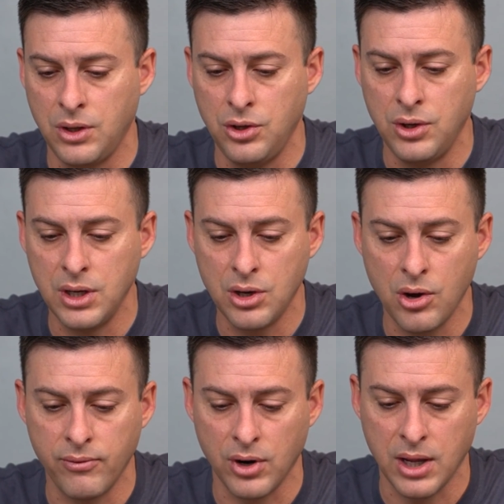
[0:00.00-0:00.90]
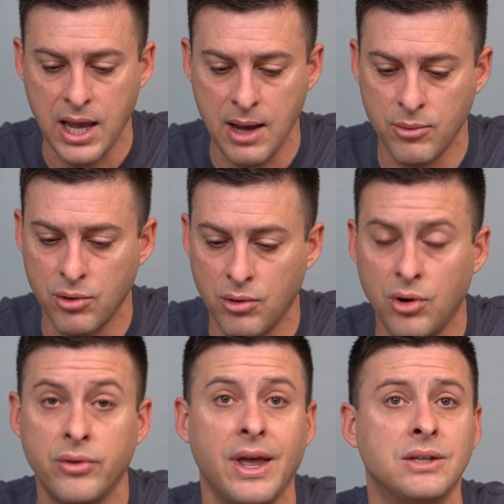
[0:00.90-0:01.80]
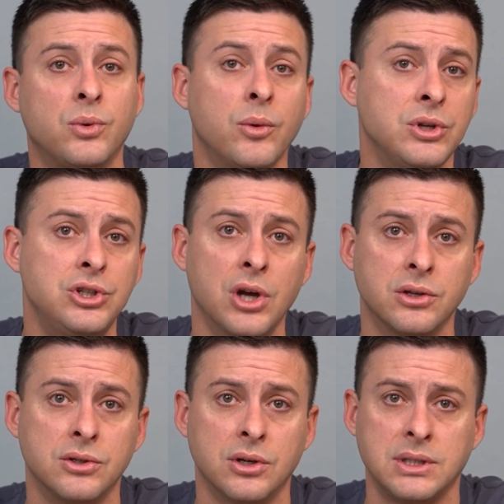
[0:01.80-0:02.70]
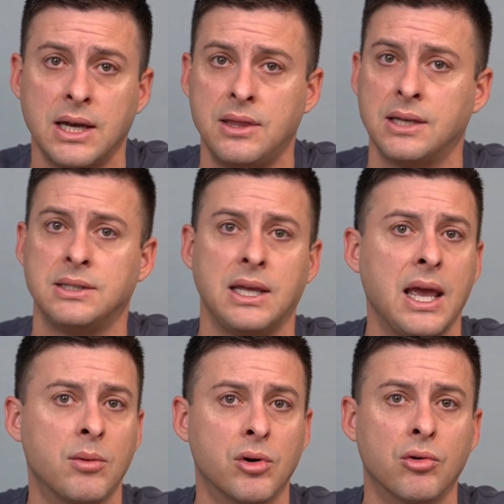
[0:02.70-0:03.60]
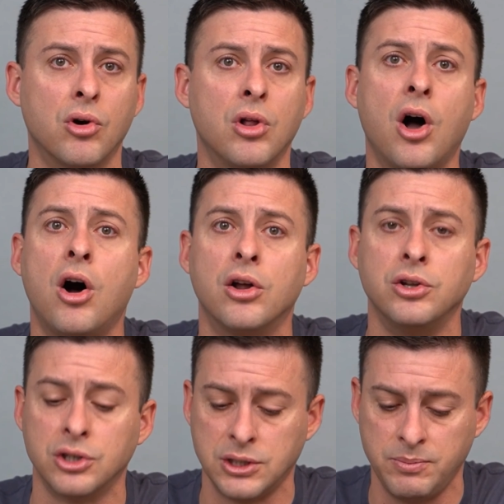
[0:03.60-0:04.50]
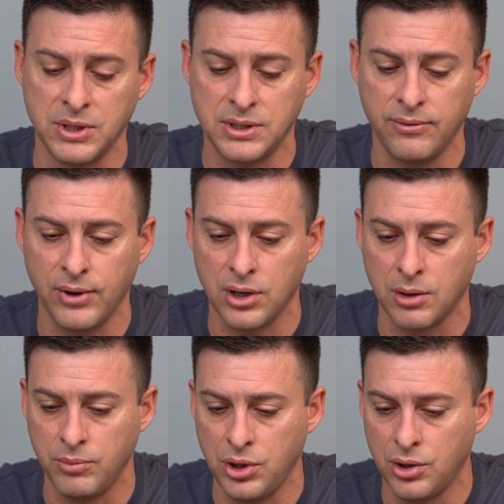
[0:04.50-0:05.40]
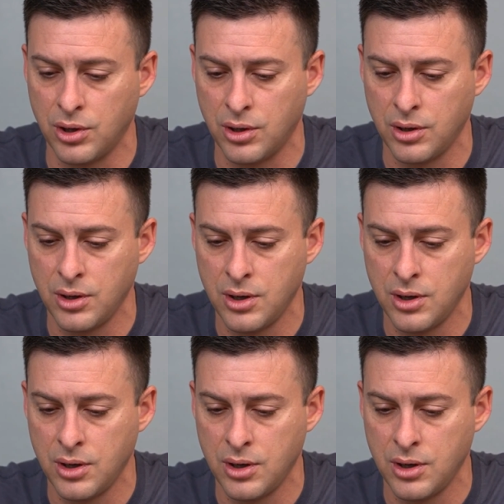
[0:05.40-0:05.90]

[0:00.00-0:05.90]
You can go over to camera roll. That's what we just looked at. That's the camera roll on your specific computer.